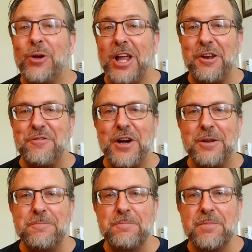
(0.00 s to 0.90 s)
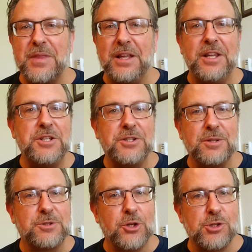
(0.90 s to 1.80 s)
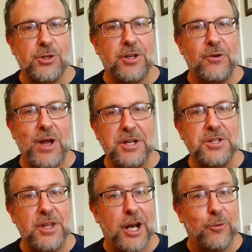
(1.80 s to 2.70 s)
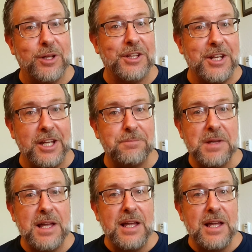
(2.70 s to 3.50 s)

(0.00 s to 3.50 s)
are a lot of fun. They lead to some social interaction that I really need,